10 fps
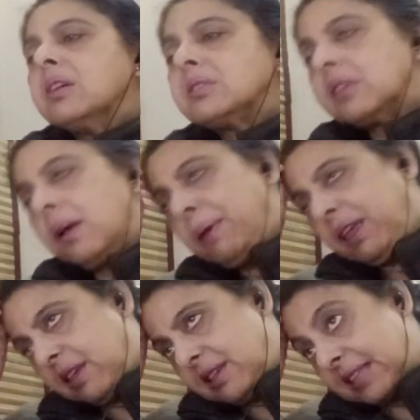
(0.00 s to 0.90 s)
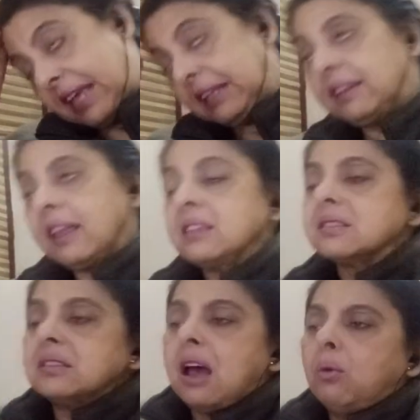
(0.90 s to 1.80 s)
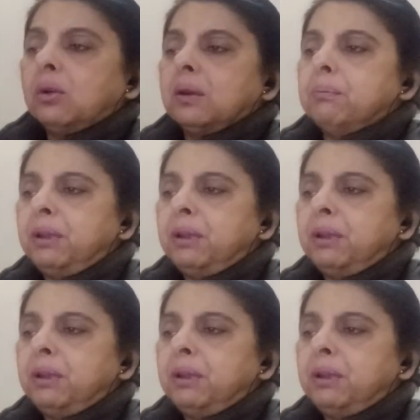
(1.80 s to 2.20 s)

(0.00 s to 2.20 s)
Acerbic is anything sour,